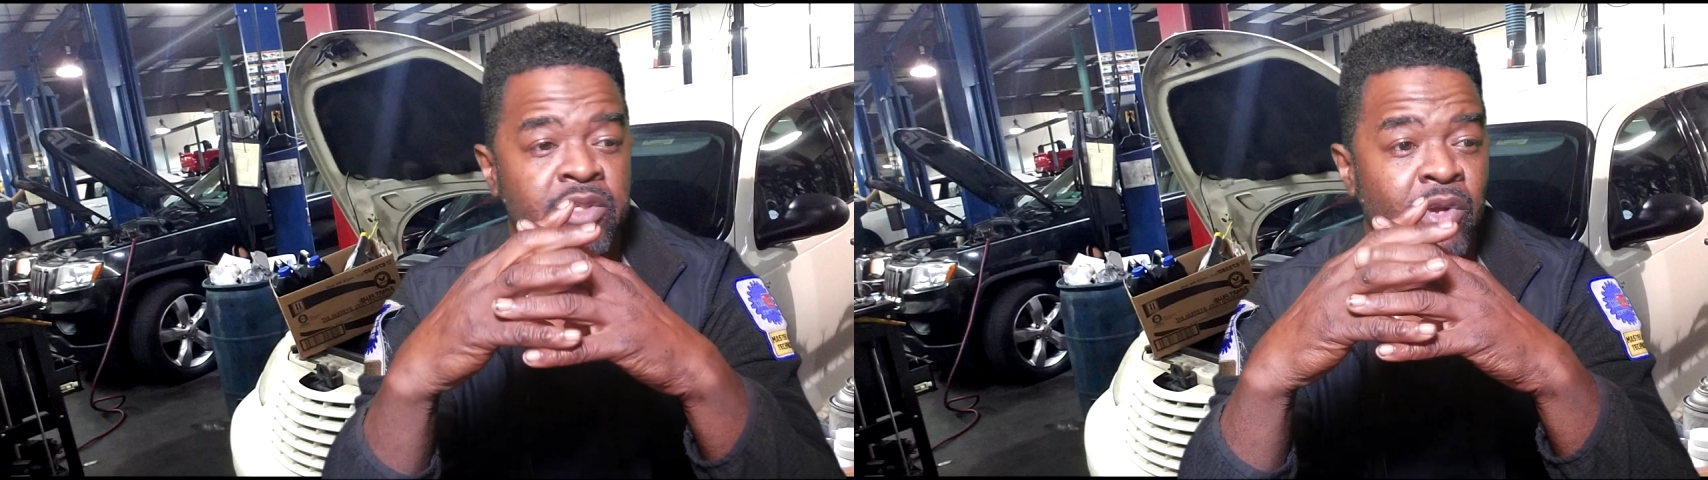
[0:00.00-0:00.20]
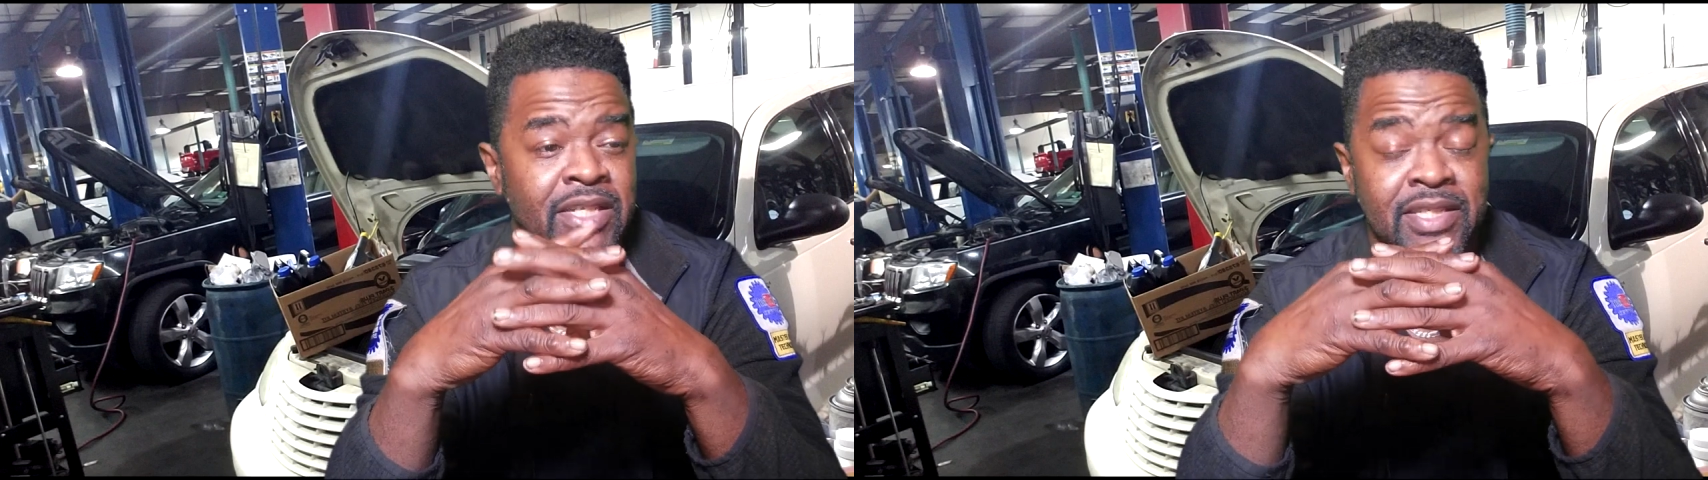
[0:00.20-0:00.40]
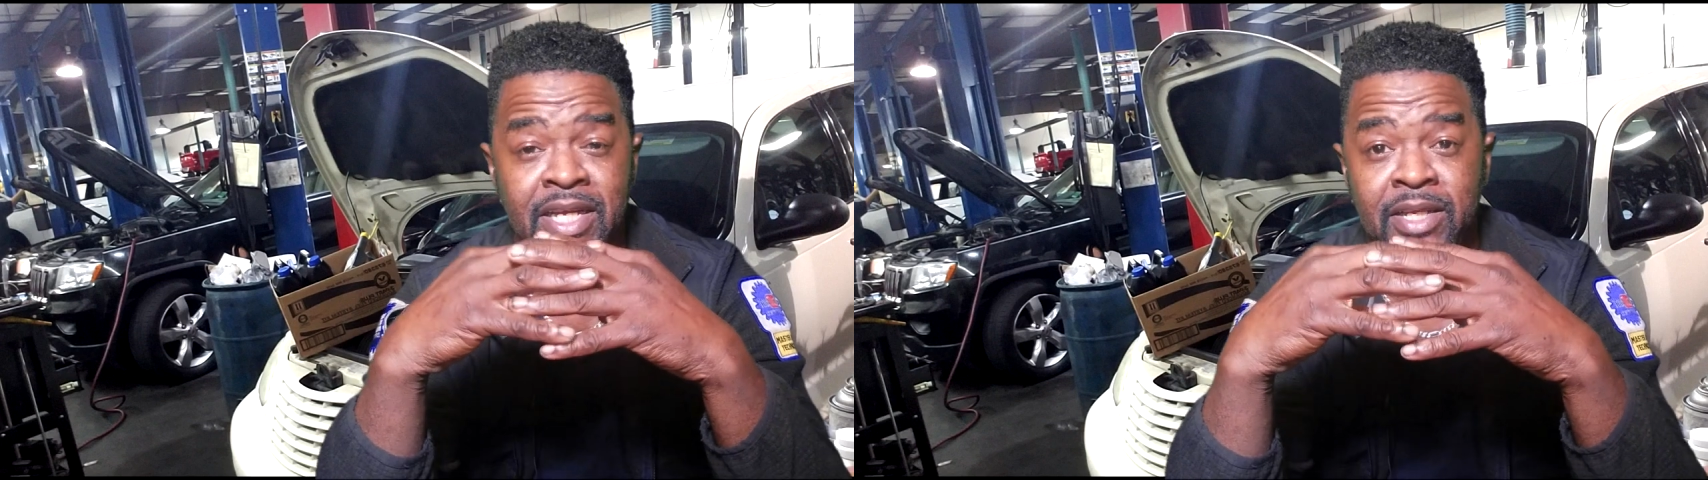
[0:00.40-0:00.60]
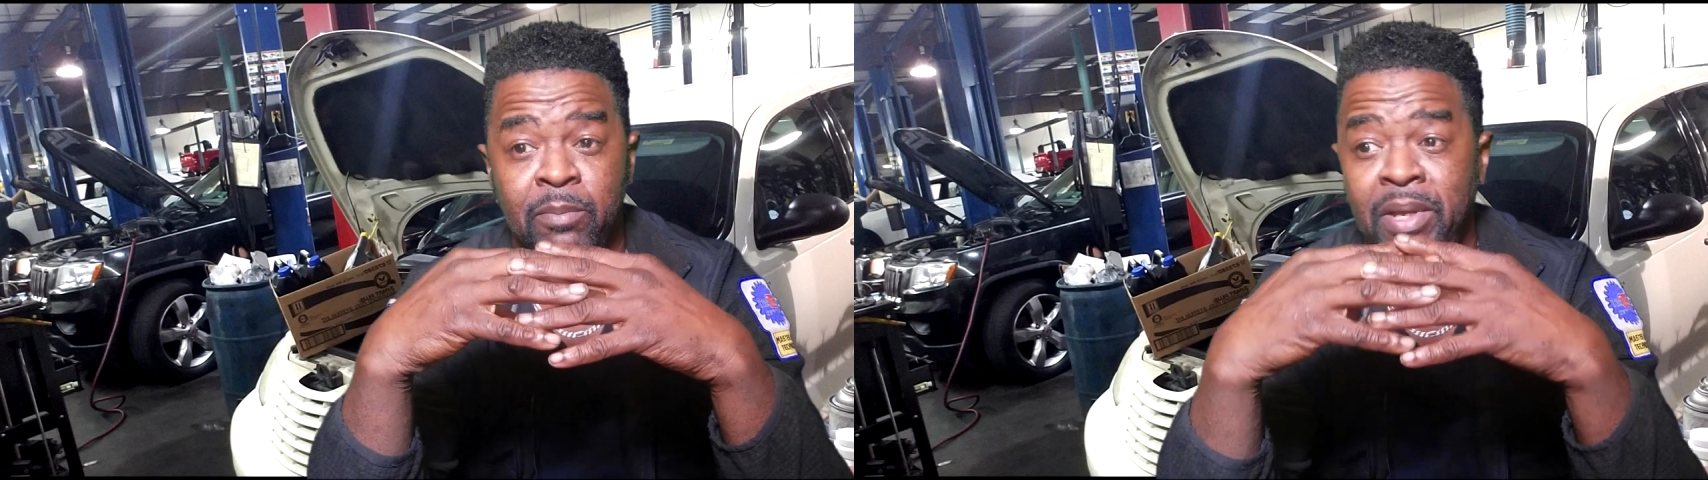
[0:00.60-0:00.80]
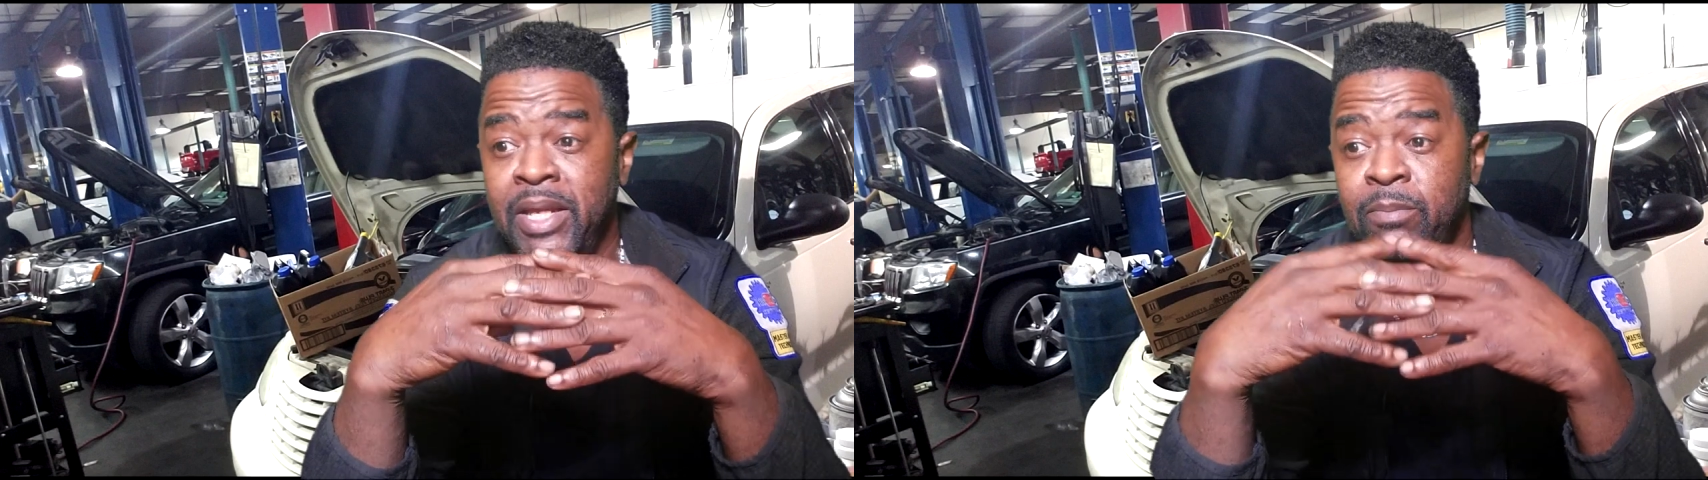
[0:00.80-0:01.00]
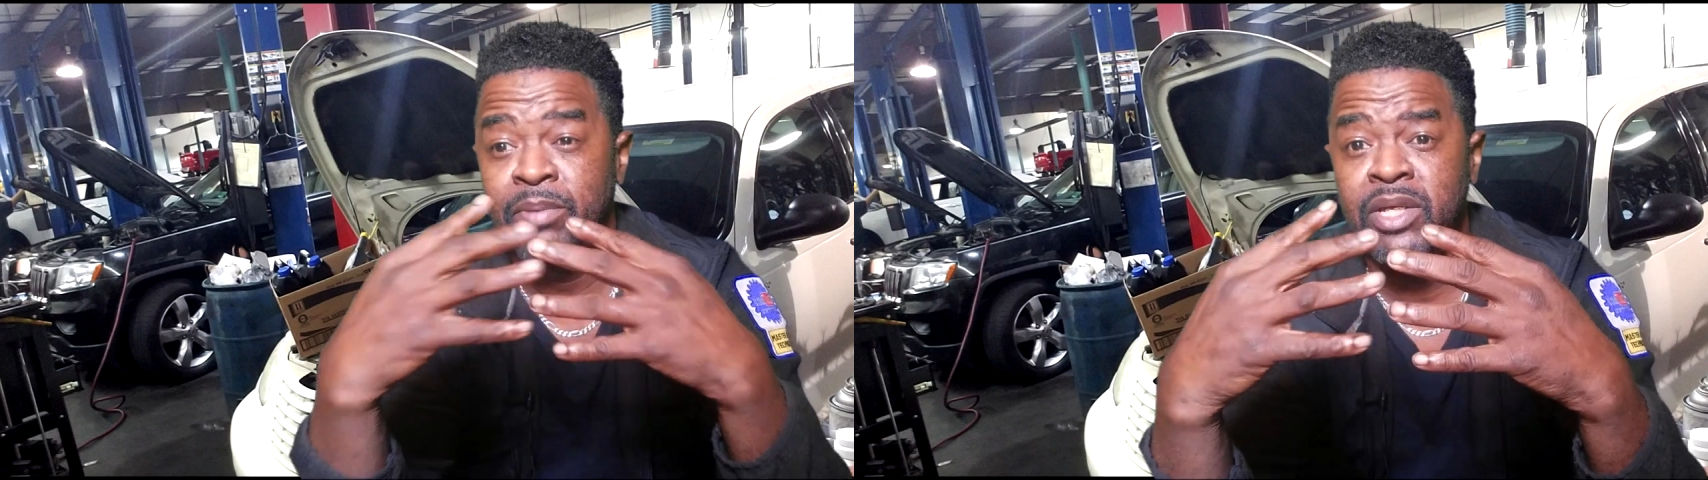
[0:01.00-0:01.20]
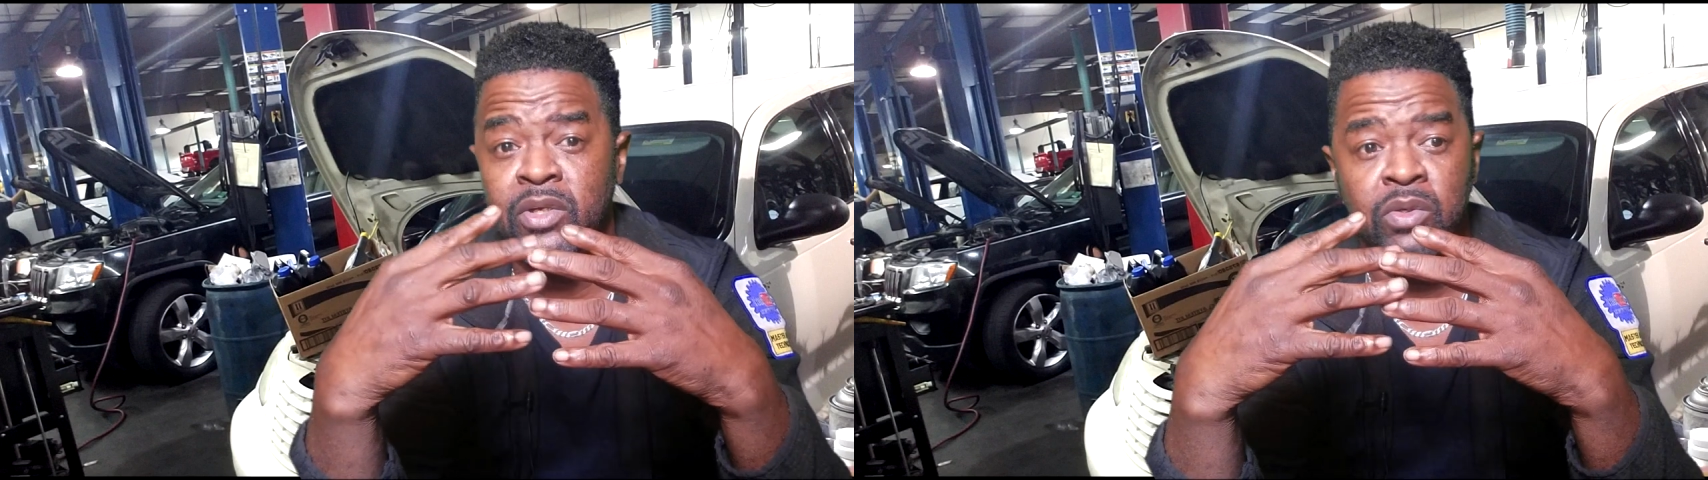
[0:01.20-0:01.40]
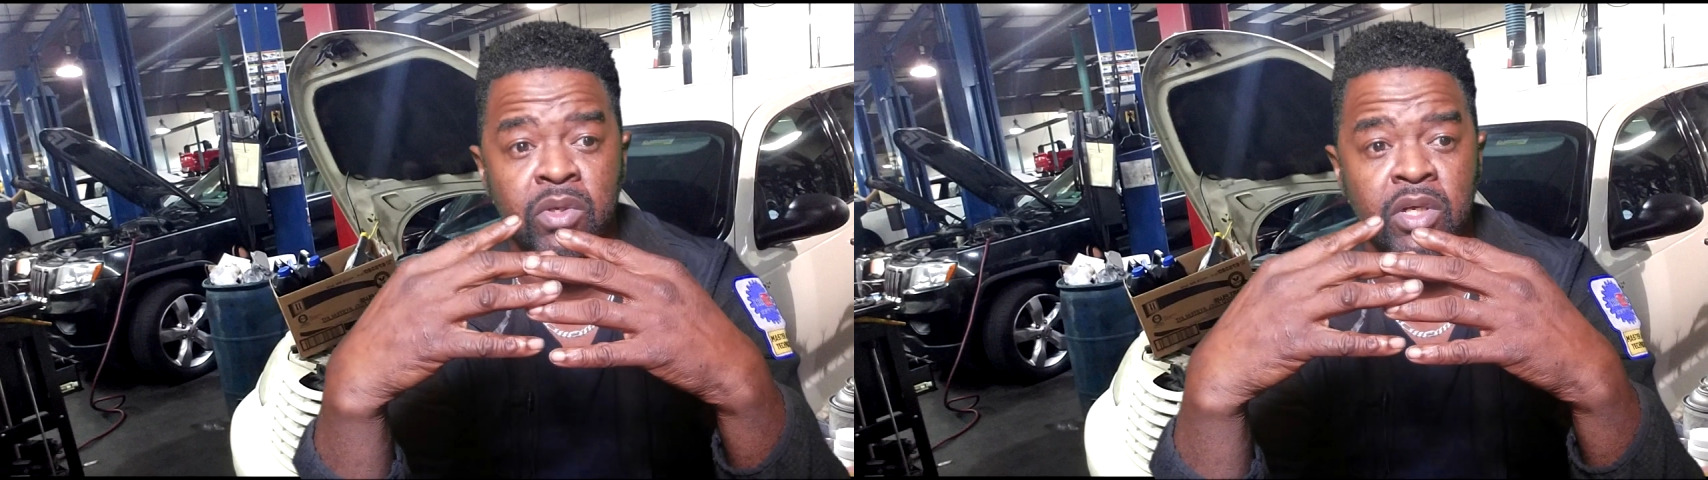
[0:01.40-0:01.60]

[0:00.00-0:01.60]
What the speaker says: Chrysler had to pay the bill